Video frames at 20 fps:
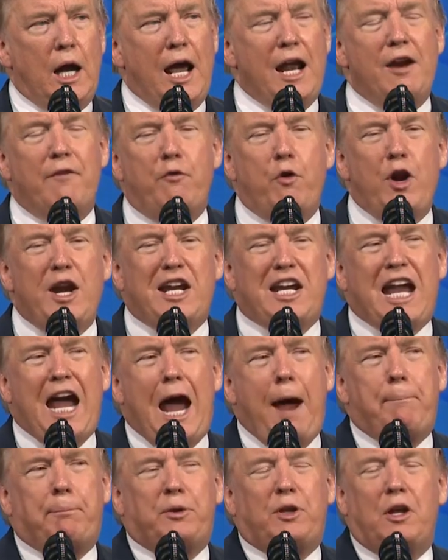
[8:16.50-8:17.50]
And if we
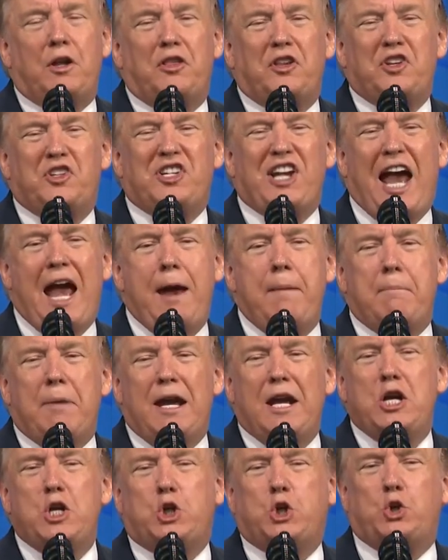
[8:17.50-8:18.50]
kept the same
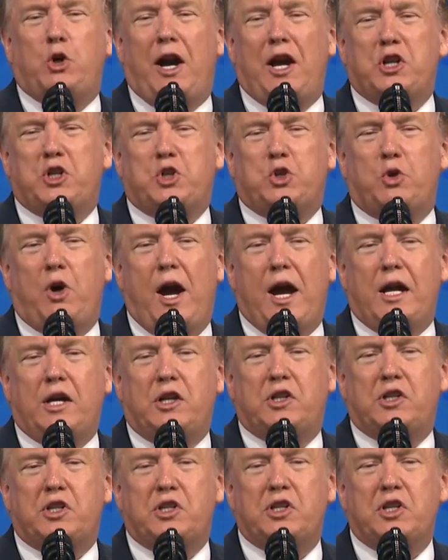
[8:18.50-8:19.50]
interest
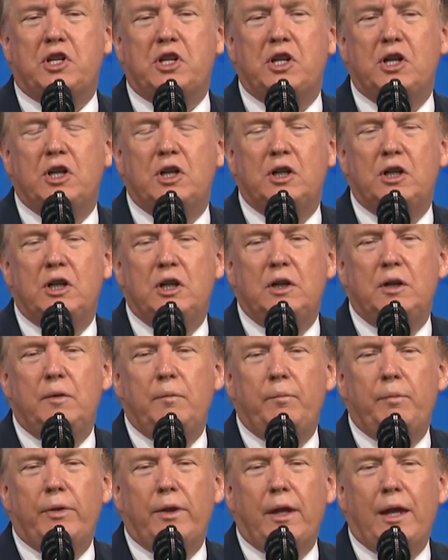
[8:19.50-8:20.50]
rates
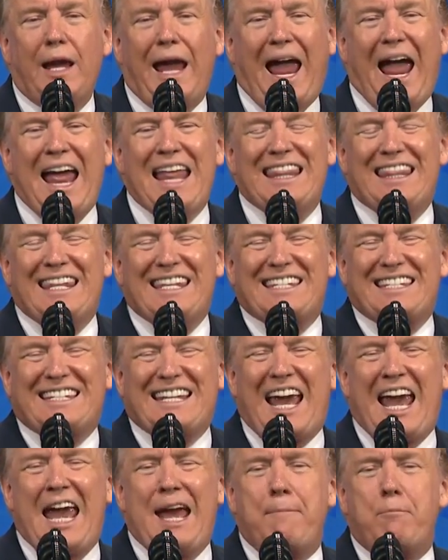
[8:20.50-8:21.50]
and the
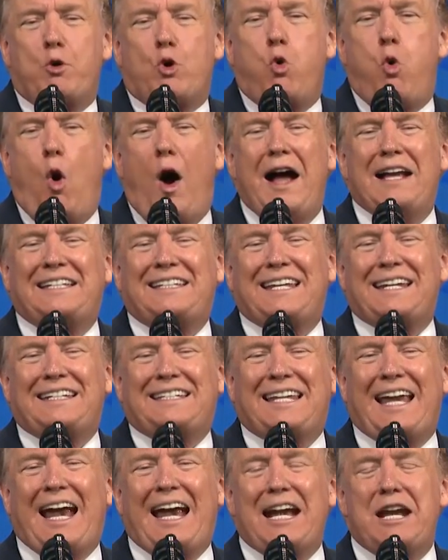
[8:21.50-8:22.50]
same
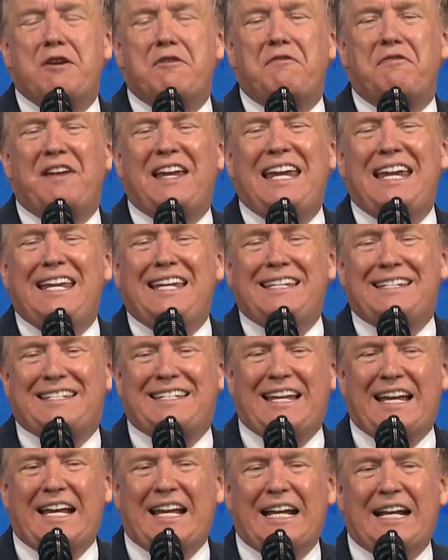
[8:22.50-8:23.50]
quantitative
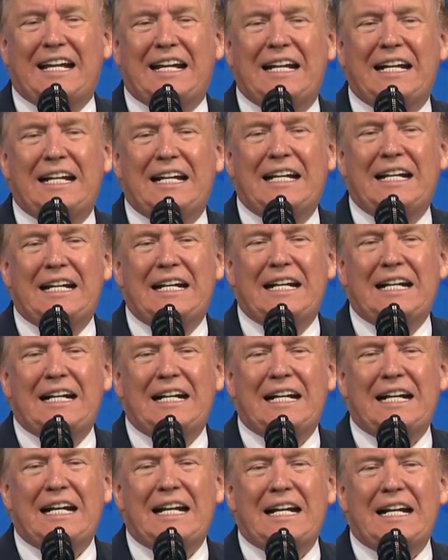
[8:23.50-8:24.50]
easing
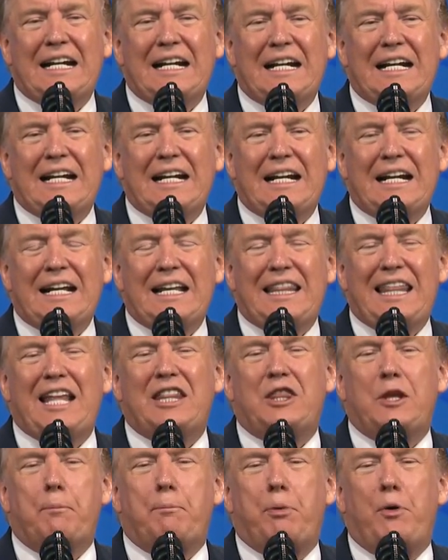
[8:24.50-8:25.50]

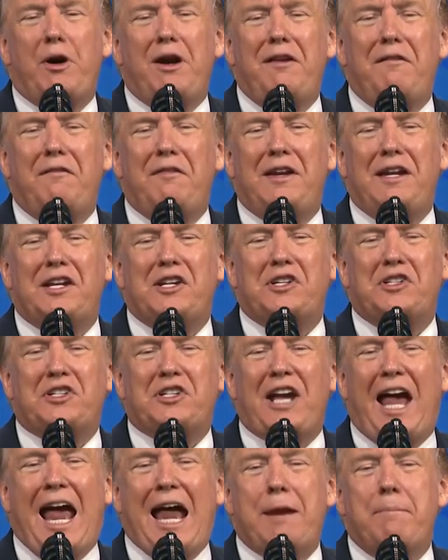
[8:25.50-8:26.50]
that the
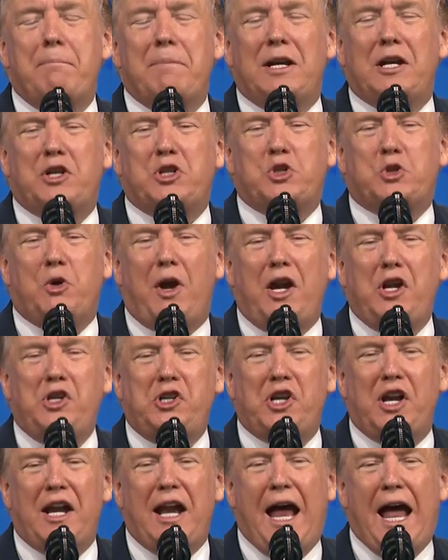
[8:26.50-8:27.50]
previous
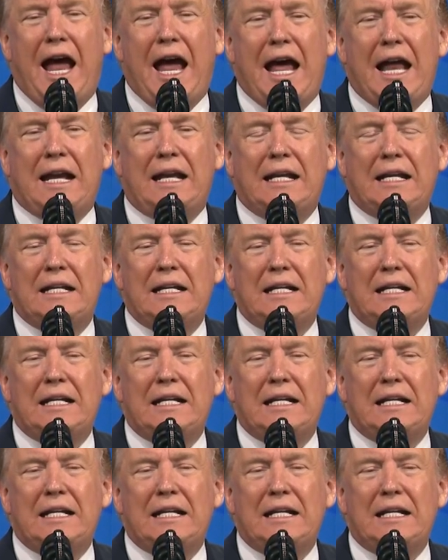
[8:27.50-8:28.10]
administration had,